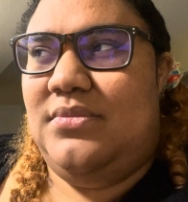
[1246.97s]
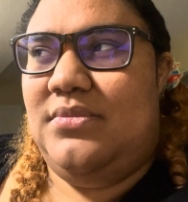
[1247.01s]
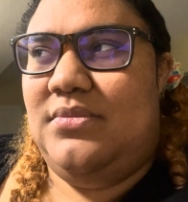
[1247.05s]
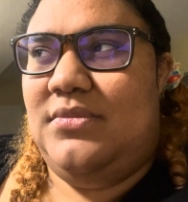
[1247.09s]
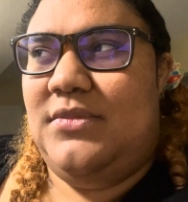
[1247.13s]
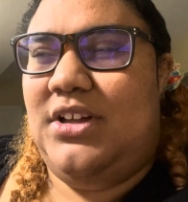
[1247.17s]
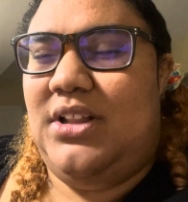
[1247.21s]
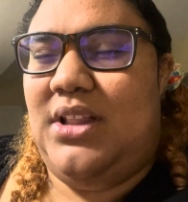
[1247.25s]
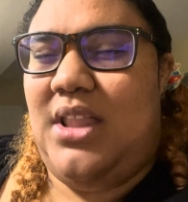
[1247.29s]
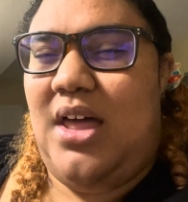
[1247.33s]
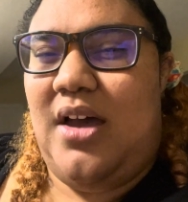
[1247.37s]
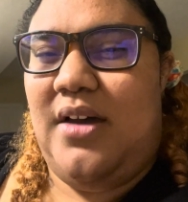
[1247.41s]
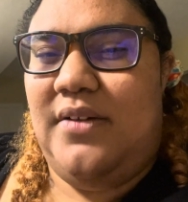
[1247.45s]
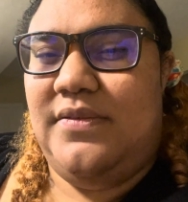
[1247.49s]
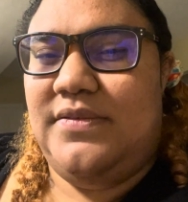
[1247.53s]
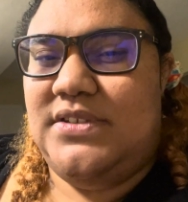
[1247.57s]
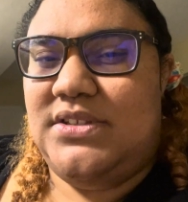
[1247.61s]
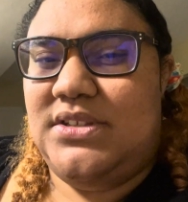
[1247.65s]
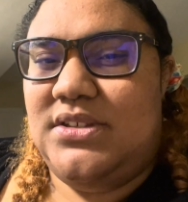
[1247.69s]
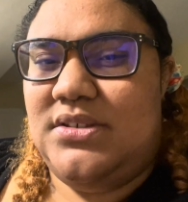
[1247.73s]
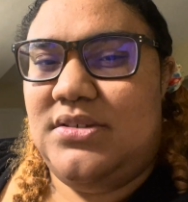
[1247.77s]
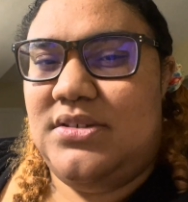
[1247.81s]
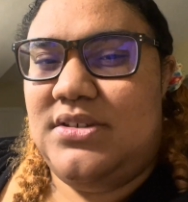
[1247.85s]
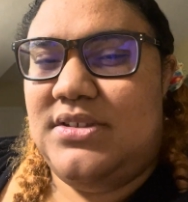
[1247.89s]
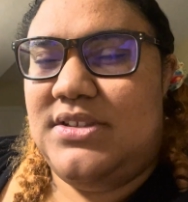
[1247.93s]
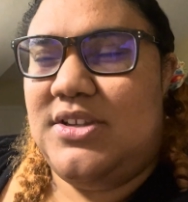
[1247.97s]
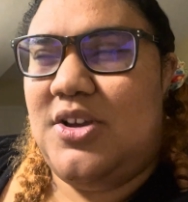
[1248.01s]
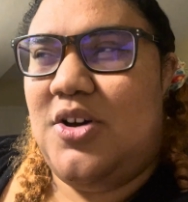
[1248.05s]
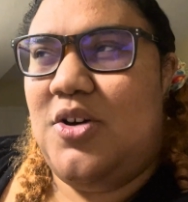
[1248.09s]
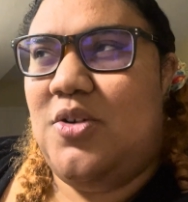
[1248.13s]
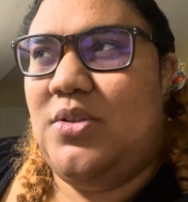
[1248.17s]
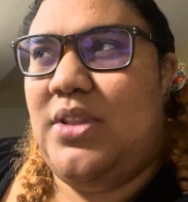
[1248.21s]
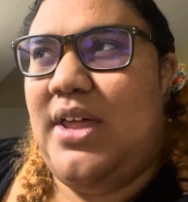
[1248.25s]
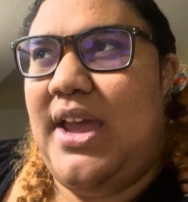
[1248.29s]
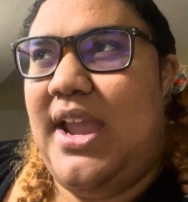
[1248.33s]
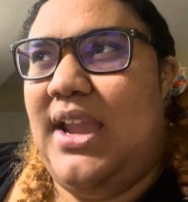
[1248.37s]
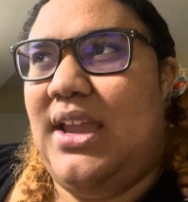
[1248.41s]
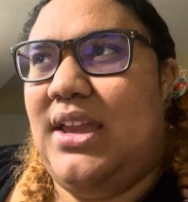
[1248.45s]
gloves. So
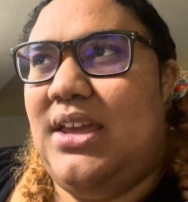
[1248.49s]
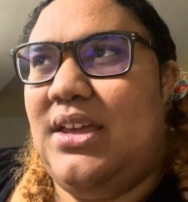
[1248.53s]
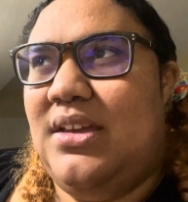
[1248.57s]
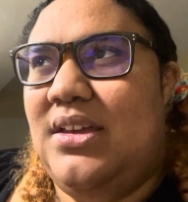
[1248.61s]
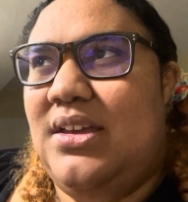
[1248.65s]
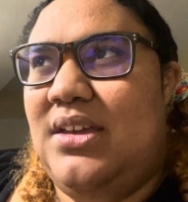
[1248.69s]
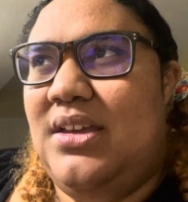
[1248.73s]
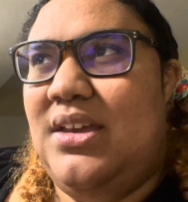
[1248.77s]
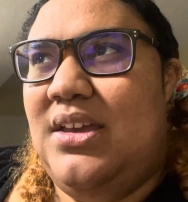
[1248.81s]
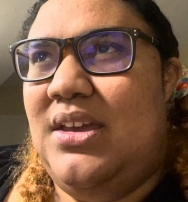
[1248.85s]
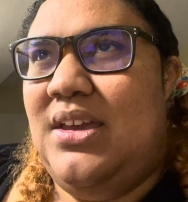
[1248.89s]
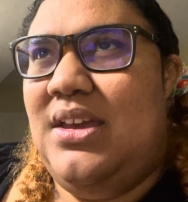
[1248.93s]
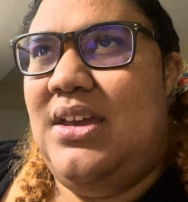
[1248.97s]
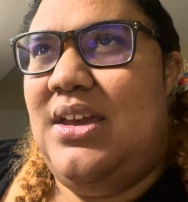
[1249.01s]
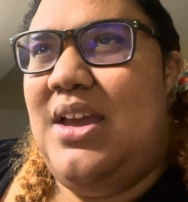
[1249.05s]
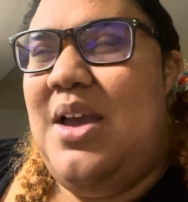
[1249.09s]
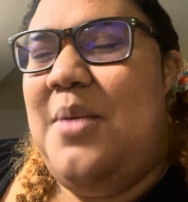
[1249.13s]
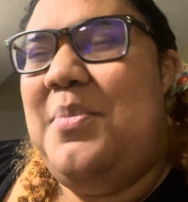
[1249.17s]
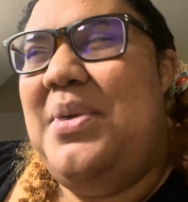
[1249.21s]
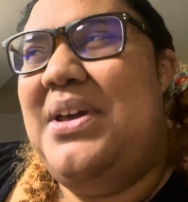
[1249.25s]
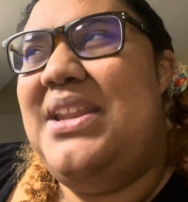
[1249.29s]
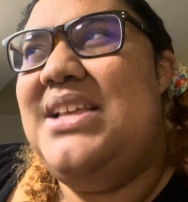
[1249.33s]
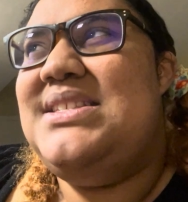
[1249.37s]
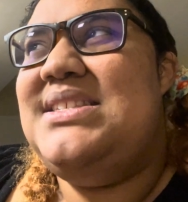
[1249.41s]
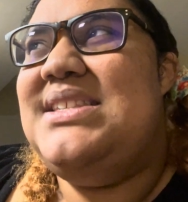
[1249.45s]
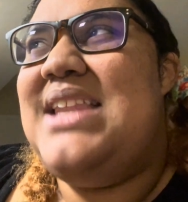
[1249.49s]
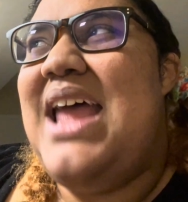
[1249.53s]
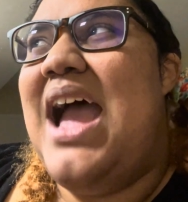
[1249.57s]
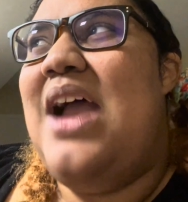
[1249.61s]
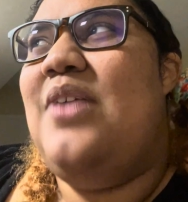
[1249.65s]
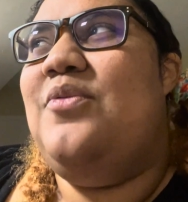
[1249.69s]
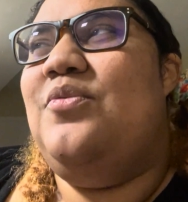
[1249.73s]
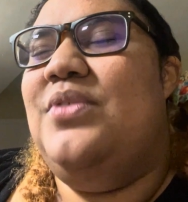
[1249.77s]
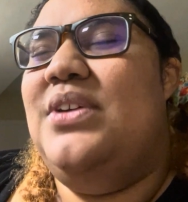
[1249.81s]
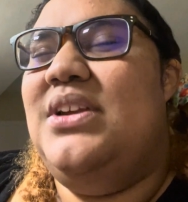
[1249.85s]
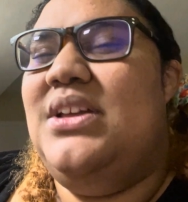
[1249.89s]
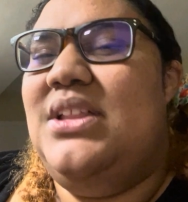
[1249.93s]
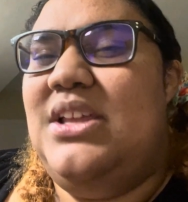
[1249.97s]
like, but it's
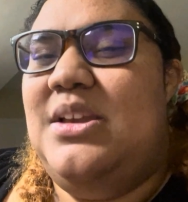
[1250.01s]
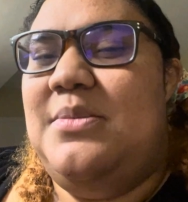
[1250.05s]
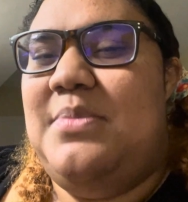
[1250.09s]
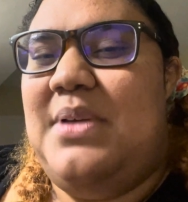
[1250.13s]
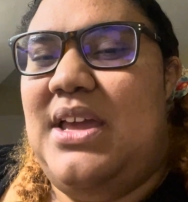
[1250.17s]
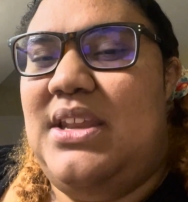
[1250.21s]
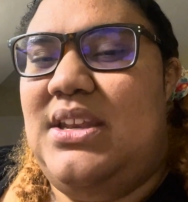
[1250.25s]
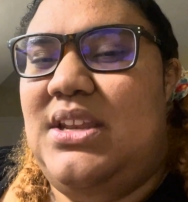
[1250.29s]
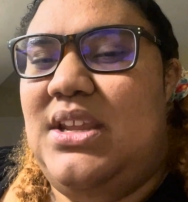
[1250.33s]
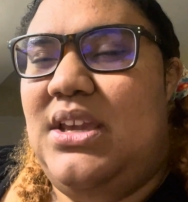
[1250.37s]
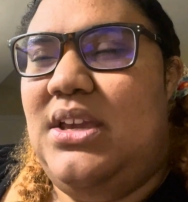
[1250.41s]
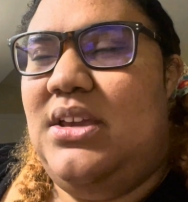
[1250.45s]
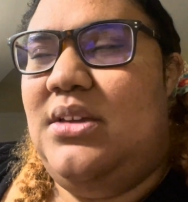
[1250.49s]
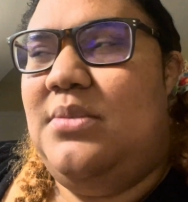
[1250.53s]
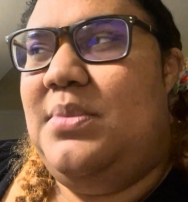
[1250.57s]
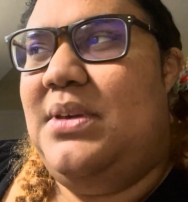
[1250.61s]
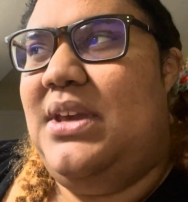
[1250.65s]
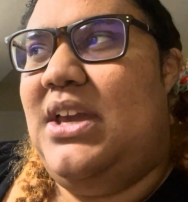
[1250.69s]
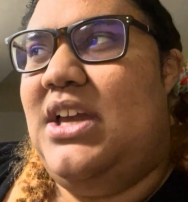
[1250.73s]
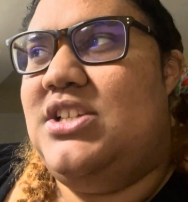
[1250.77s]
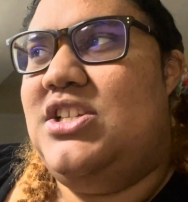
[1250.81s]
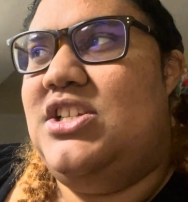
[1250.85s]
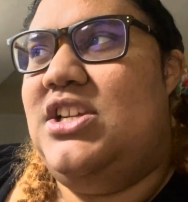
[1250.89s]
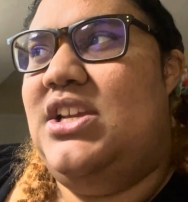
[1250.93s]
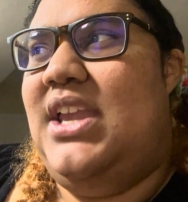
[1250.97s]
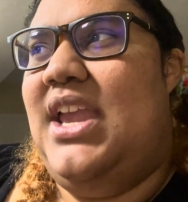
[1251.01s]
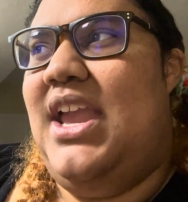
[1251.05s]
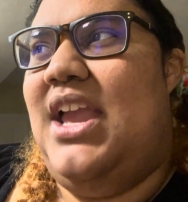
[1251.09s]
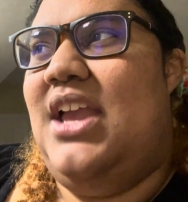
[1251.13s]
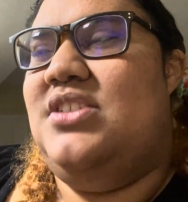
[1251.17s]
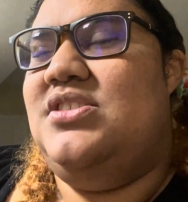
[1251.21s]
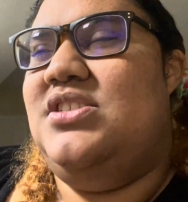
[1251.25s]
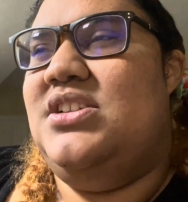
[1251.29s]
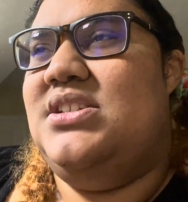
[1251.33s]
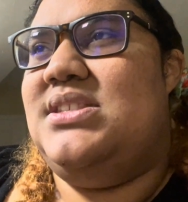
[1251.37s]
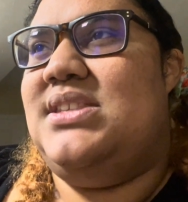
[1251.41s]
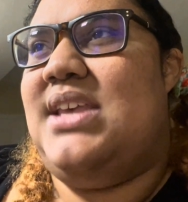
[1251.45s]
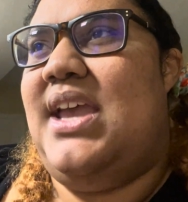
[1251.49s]
not really bending because she can't
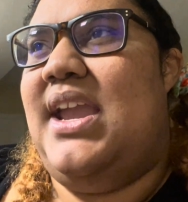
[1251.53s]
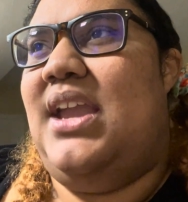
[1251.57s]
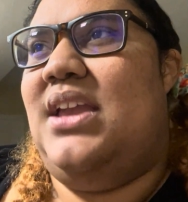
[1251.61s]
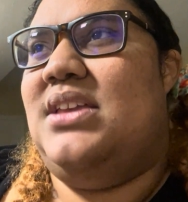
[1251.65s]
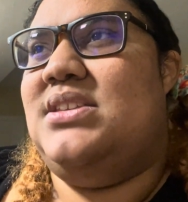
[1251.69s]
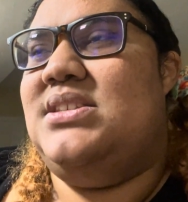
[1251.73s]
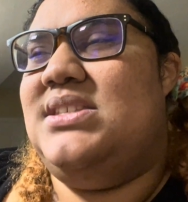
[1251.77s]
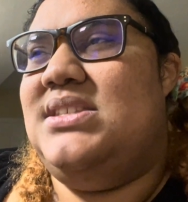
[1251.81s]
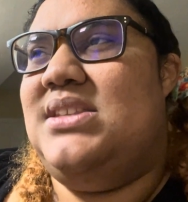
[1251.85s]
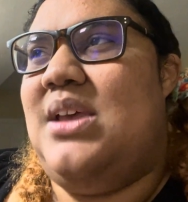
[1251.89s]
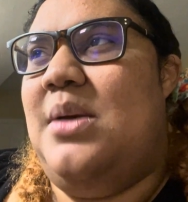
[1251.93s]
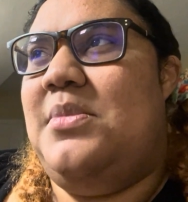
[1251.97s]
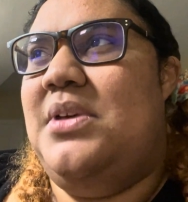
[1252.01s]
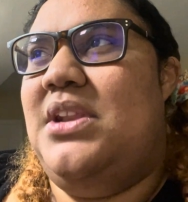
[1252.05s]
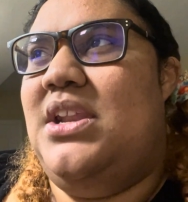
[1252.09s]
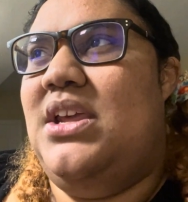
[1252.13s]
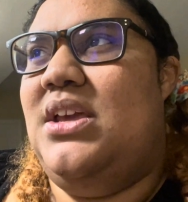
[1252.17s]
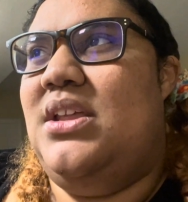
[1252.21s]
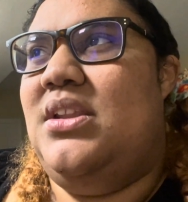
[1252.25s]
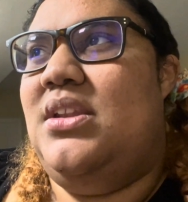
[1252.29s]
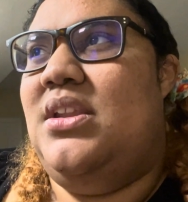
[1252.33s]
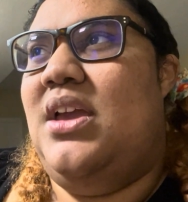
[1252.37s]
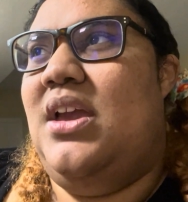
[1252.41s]
just like summon it.